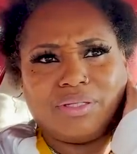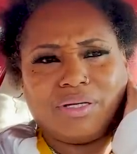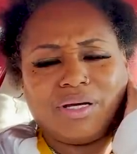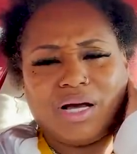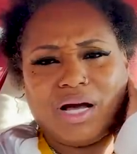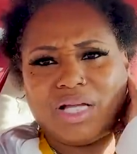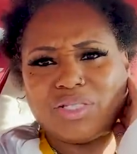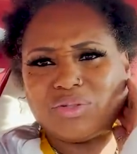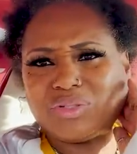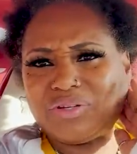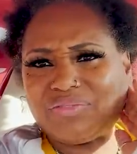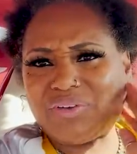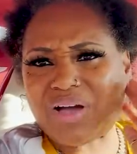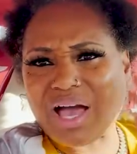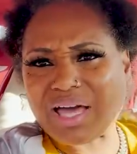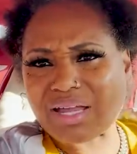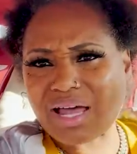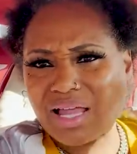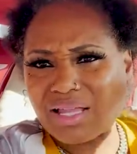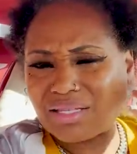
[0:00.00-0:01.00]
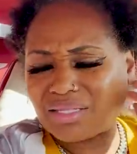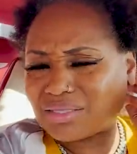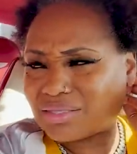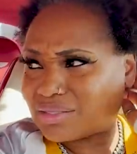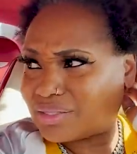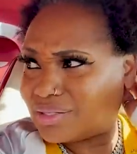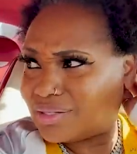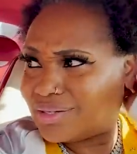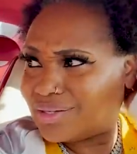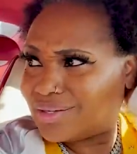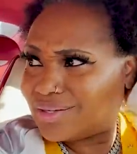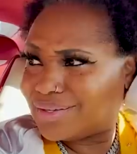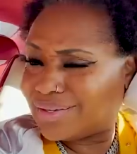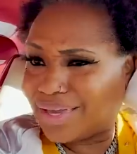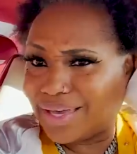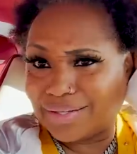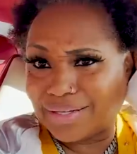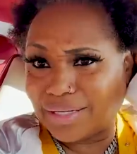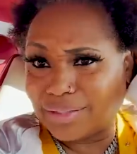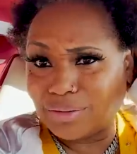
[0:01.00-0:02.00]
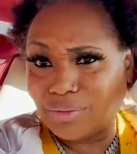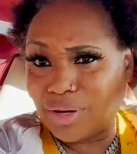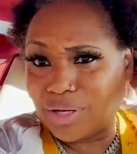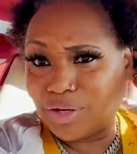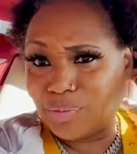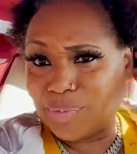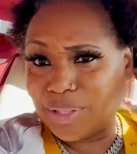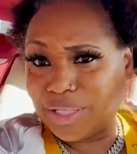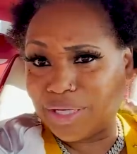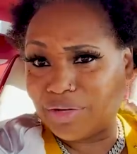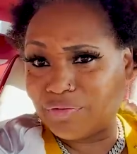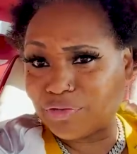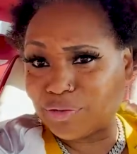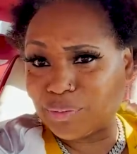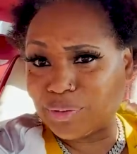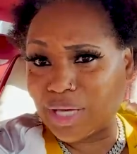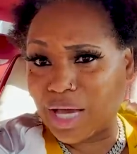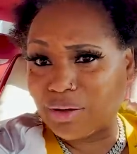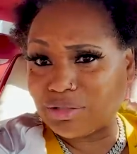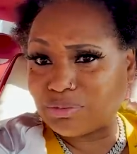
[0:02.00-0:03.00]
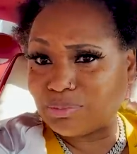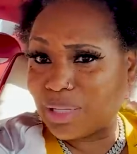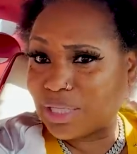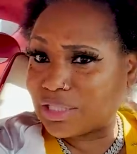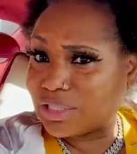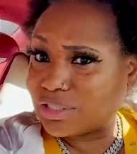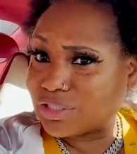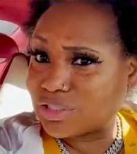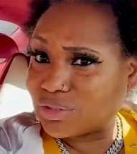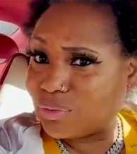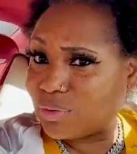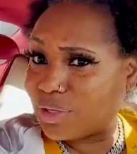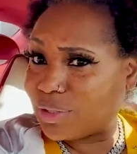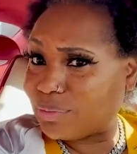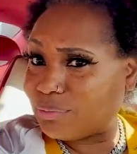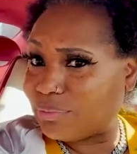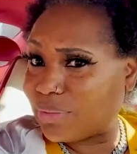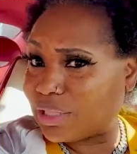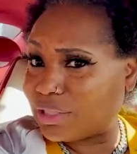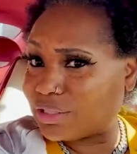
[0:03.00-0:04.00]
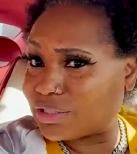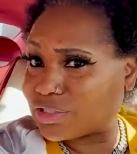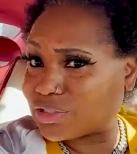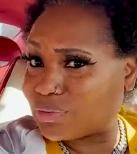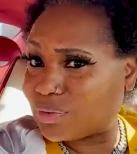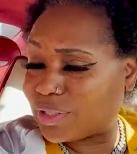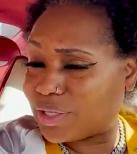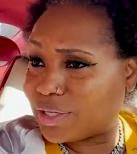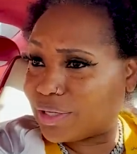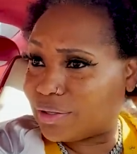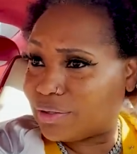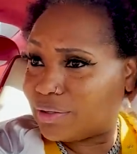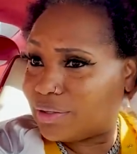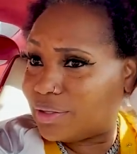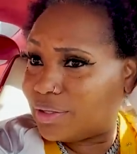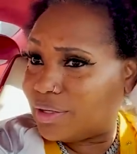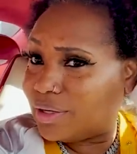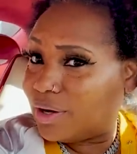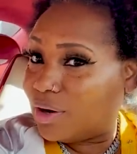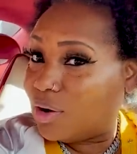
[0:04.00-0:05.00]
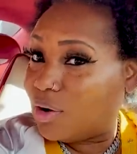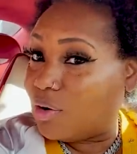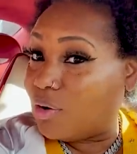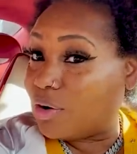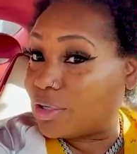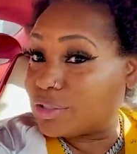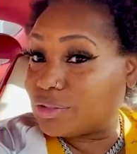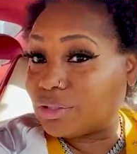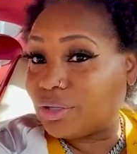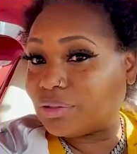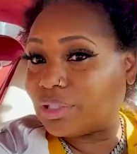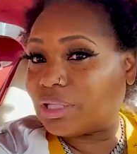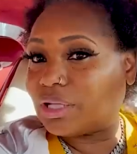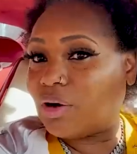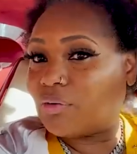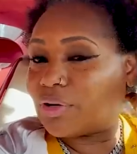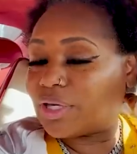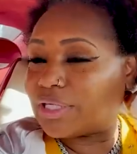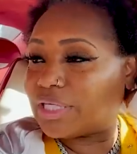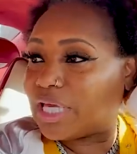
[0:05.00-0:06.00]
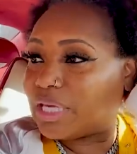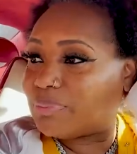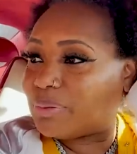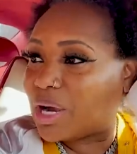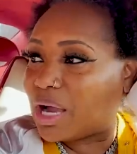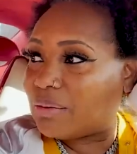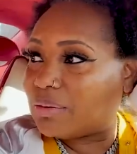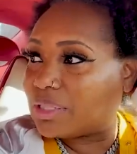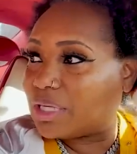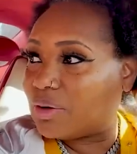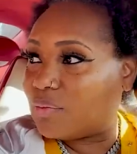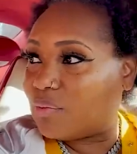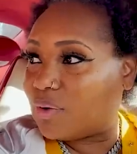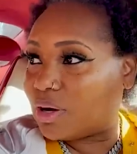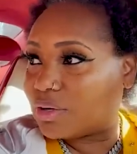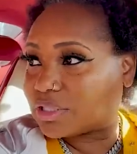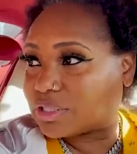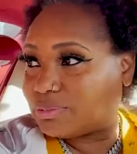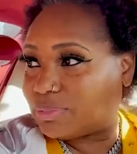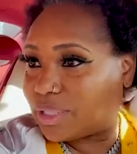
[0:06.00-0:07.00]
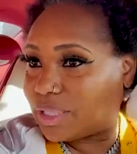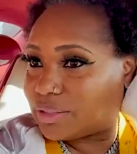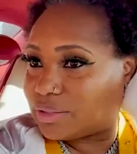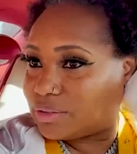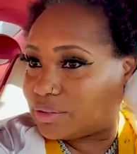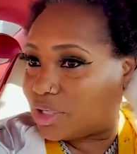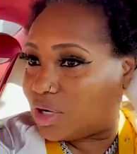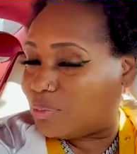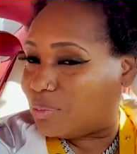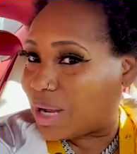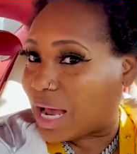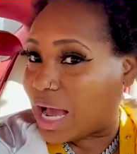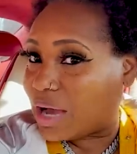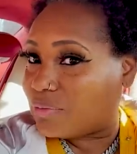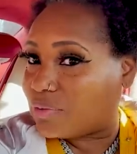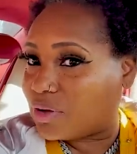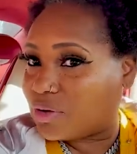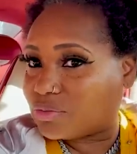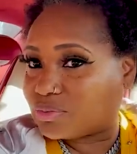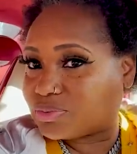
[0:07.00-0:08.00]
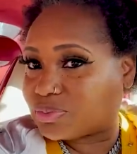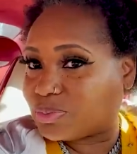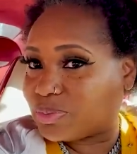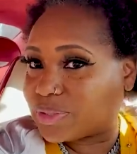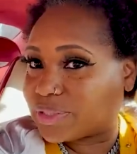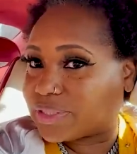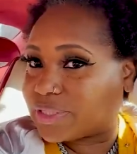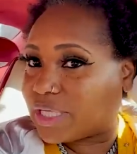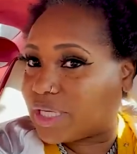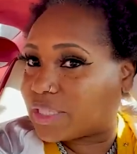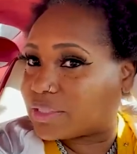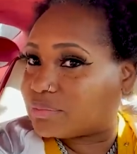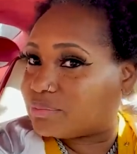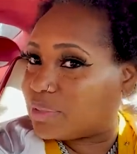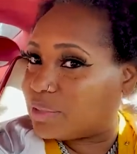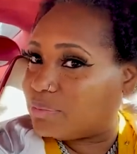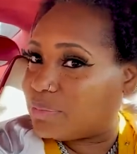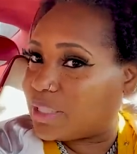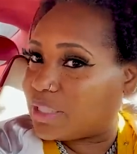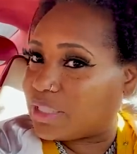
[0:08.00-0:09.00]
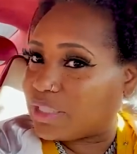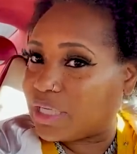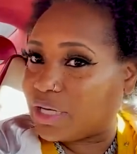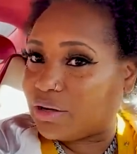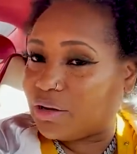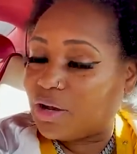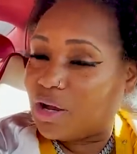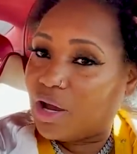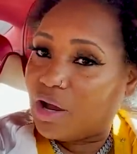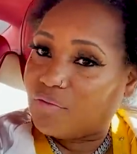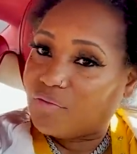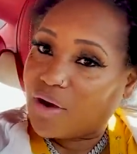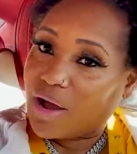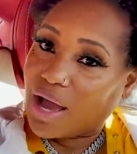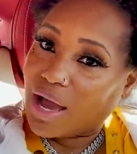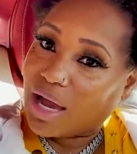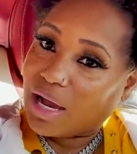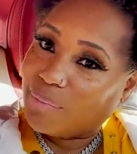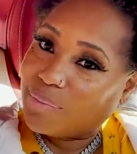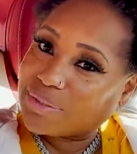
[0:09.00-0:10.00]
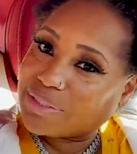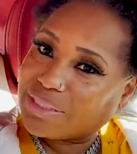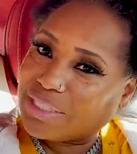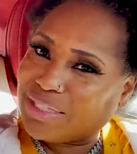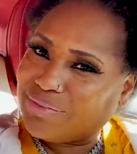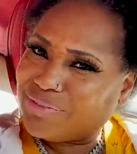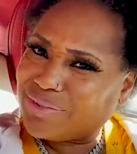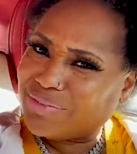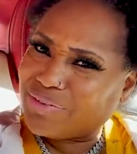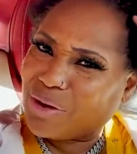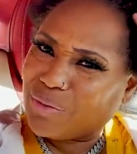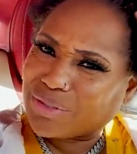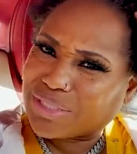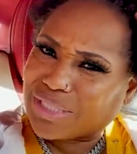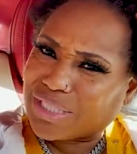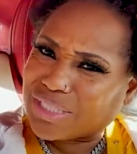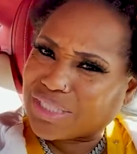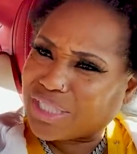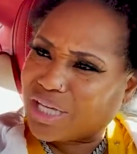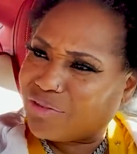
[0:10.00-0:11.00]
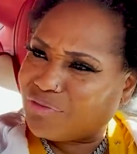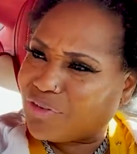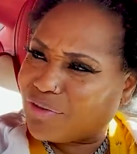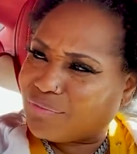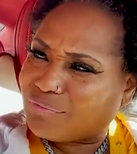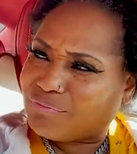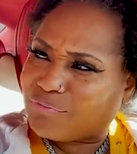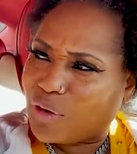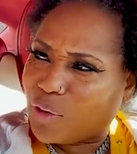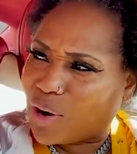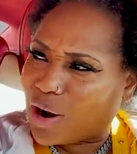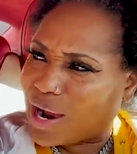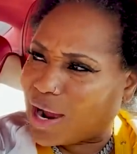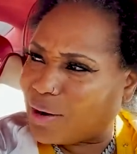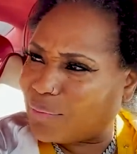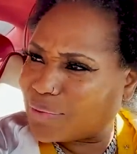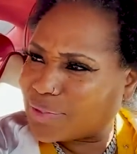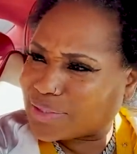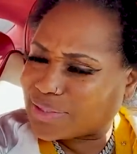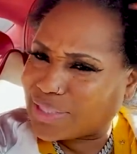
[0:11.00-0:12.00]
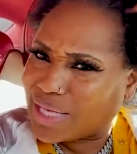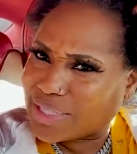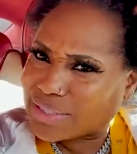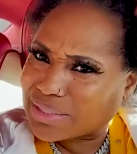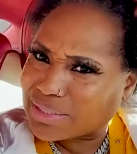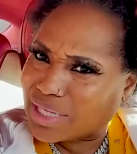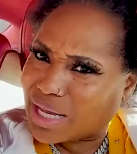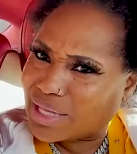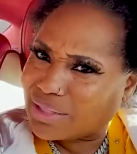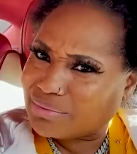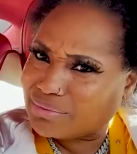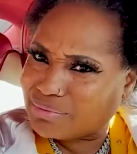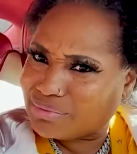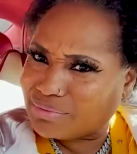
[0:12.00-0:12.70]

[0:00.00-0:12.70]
$105. And I know I ain't gonna be in there for 3 hours. My little short hair, or you know, the longer it get, probably get worse. But I don't predict me being in there for hours. And even if I was in the chair for 4 hours, that's not.